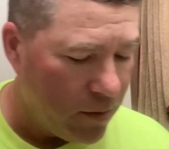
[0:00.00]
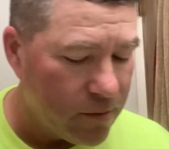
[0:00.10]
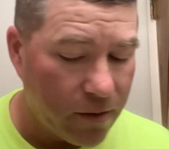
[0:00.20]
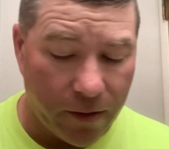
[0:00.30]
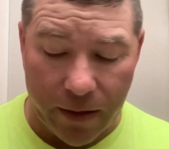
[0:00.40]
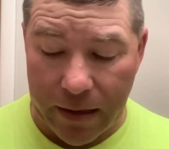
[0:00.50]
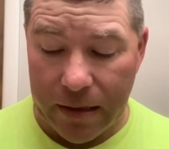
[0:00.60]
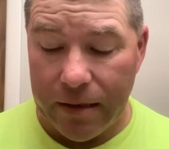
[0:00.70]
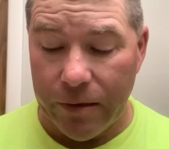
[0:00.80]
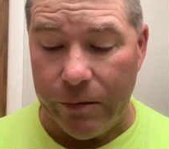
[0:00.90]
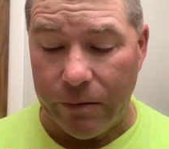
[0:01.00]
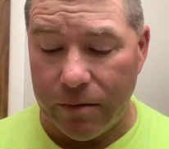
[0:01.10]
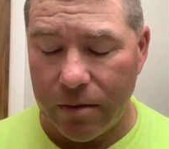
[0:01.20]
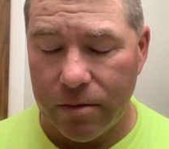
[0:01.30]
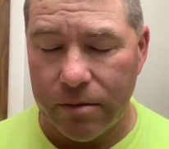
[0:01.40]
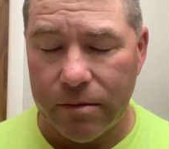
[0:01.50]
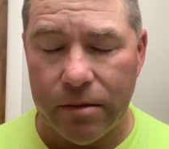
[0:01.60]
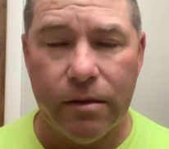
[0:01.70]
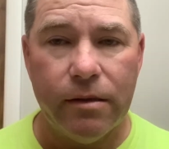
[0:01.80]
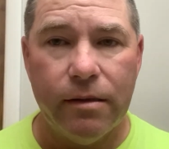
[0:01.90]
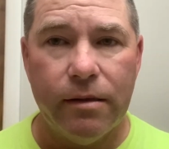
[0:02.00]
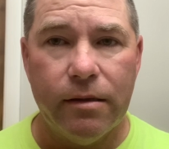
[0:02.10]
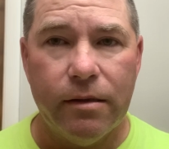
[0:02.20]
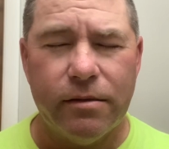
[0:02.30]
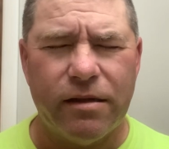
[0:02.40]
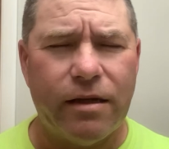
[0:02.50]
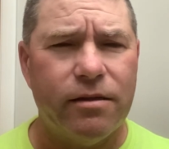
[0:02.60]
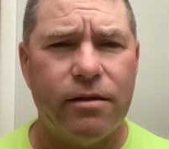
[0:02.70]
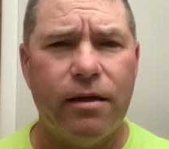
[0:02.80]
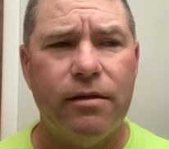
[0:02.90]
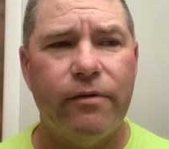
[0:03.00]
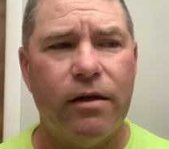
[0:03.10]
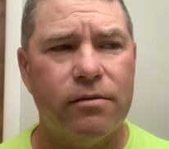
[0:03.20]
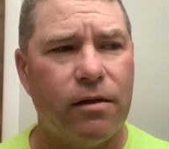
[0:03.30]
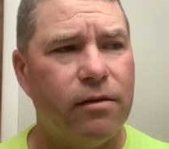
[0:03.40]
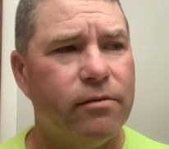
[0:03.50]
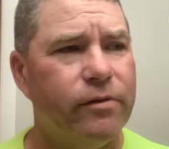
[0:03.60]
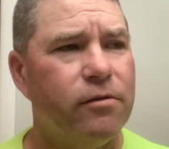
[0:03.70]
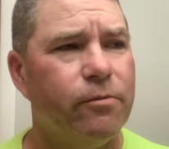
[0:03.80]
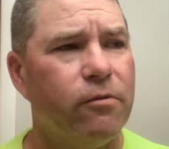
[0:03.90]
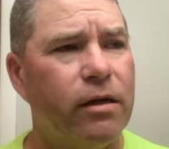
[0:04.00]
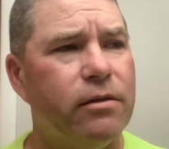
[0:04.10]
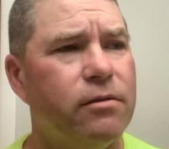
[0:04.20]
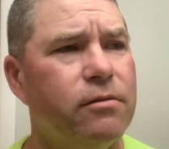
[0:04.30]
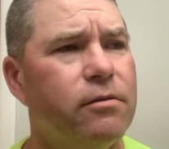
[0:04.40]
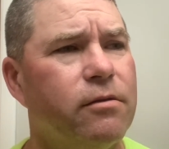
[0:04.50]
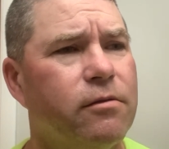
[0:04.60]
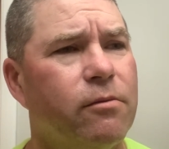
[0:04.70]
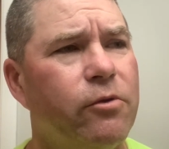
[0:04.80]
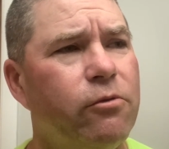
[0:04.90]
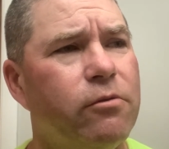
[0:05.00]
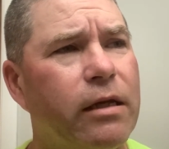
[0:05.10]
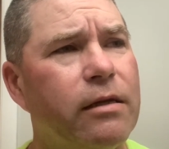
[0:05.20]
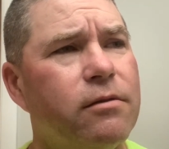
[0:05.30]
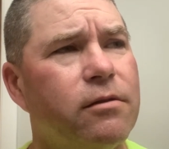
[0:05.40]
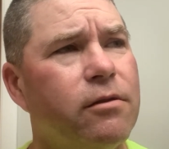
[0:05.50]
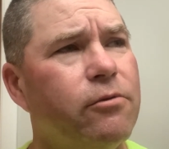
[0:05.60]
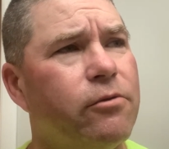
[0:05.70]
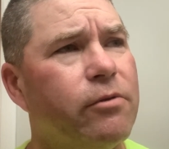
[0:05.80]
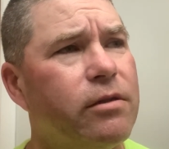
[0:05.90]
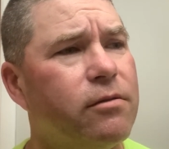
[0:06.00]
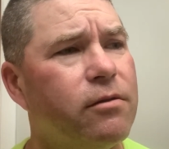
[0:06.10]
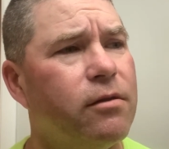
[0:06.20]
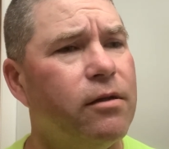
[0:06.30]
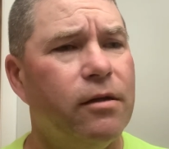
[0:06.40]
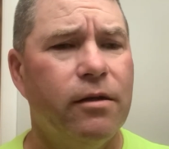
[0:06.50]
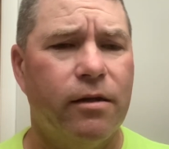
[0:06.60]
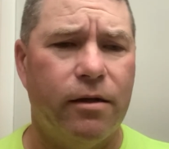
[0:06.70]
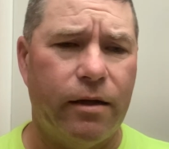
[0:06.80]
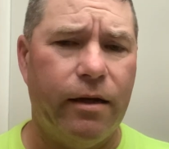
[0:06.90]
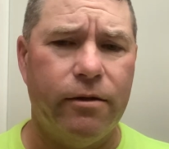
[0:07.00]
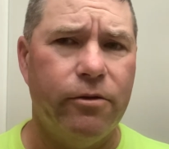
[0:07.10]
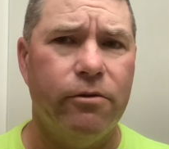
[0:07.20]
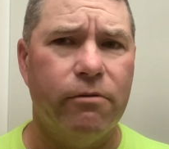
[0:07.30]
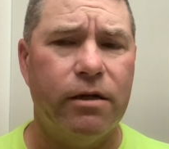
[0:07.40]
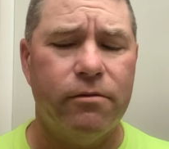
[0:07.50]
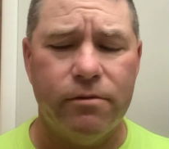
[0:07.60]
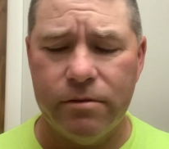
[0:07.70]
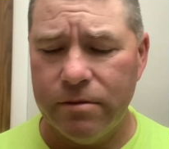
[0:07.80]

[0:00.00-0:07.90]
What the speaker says: So anywho, tonight's shave has lots of inspirations and some new things, a new twist. Gonna add a new wrinkle.